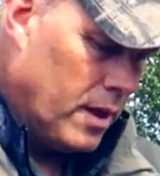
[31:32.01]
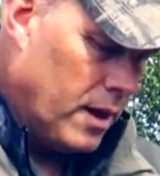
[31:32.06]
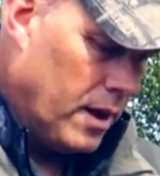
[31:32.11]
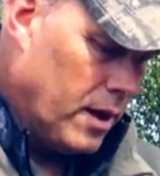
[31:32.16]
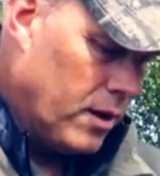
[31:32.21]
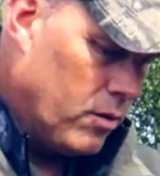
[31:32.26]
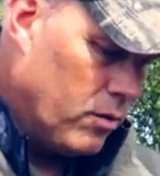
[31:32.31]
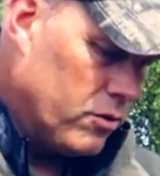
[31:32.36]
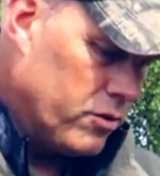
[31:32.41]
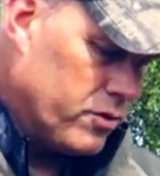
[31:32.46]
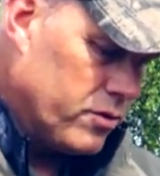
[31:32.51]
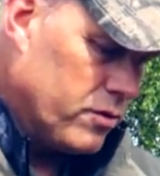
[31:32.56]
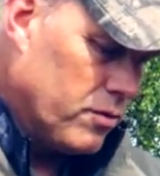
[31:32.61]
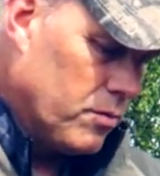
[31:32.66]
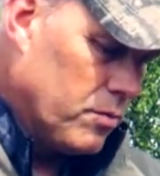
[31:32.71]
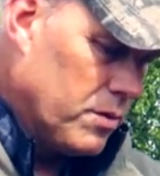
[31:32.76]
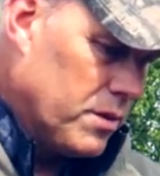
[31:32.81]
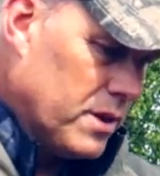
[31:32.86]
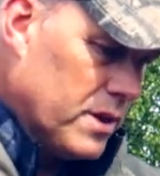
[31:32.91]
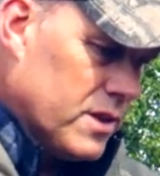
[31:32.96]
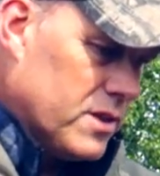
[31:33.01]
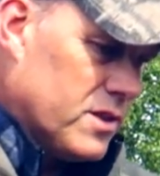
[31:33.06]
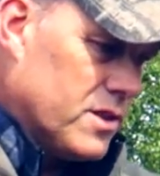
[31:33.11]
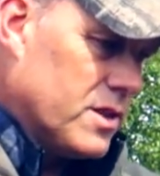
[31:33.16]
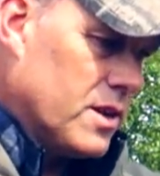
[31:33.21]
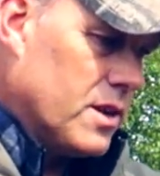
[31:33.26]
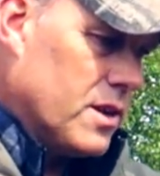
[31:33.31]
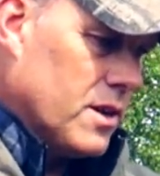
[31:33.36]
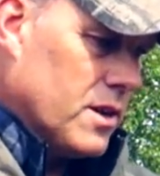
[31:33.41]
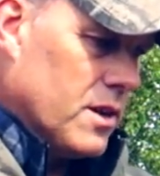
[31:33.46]
And also with
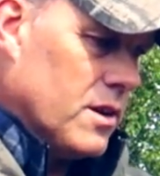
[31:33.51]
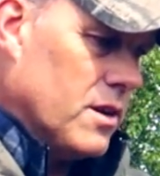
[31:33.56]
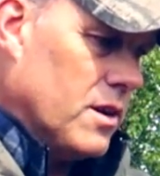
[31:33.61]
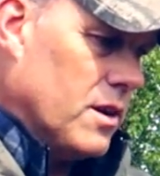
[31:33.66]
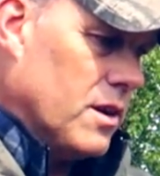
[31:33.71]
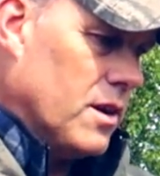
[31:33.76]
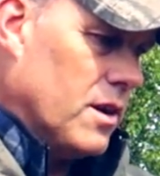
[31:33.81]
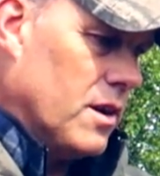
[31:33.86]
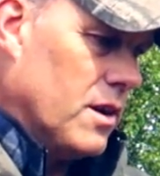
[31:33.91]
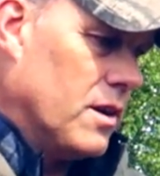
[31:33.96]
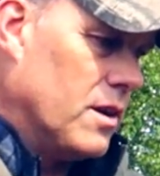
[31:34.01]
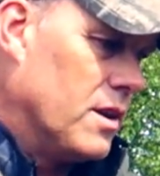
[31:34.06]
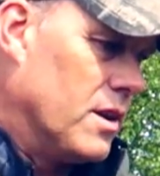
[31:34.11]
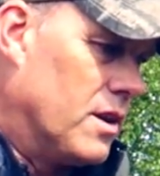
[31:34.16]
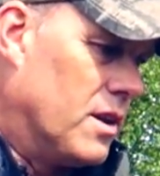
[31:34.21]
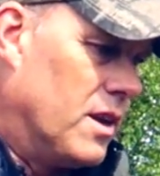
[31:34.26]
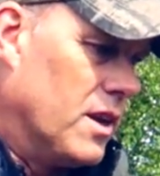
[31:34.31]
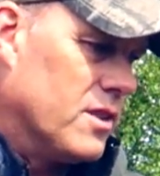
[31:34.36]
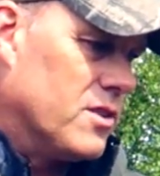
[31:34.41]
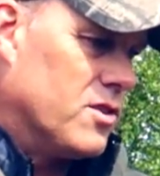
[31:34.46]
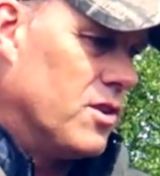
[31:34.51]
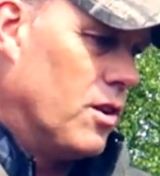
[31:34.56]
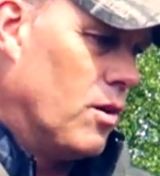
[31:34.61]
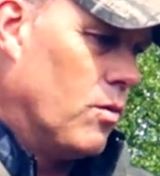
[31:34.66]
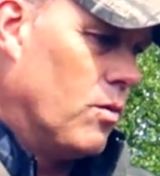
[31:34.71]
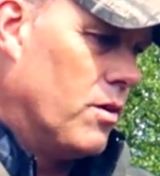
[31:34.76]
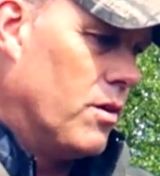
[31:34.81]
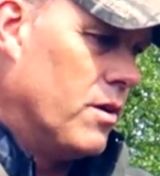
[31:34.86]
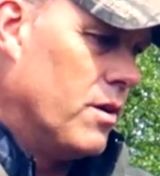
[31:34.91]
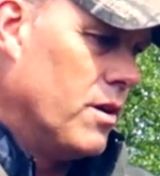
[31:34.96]
this, it gets
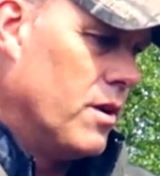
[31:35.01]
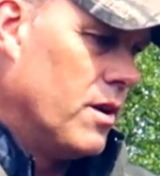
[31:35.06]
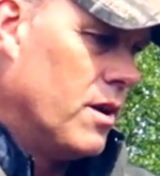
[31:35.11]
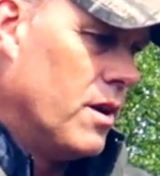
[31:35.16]
lower,